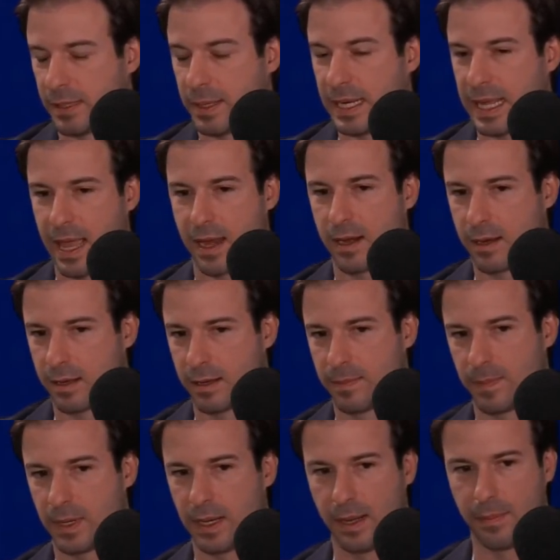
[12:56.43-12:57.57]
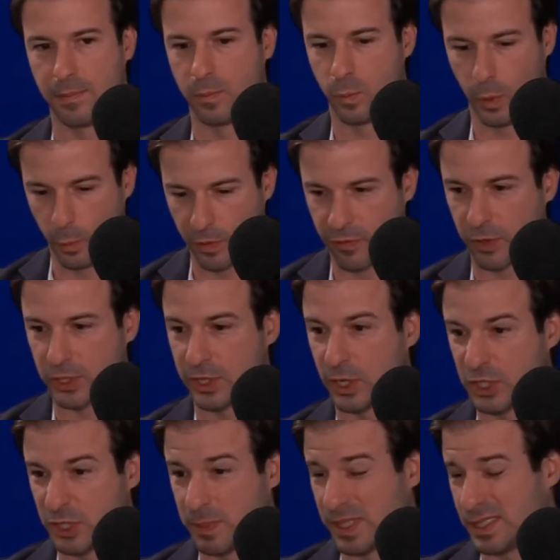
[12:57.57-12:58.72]
In Canada, when we first
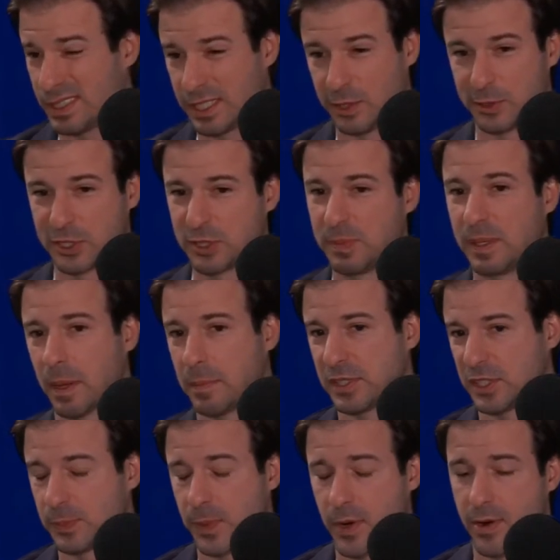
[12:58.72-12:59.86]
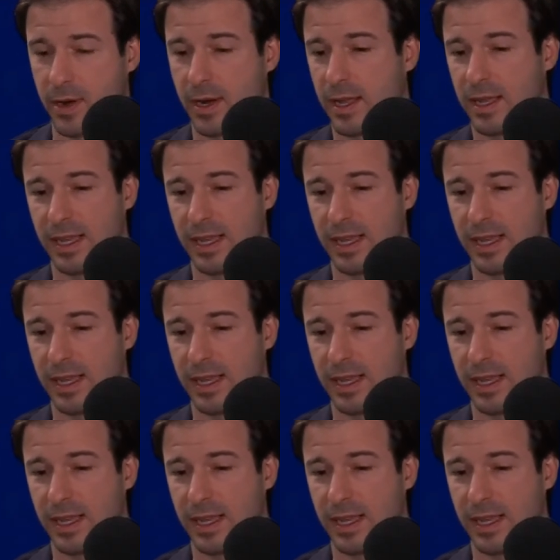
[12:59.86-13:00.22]
launched the business, and it was just me and my business partner,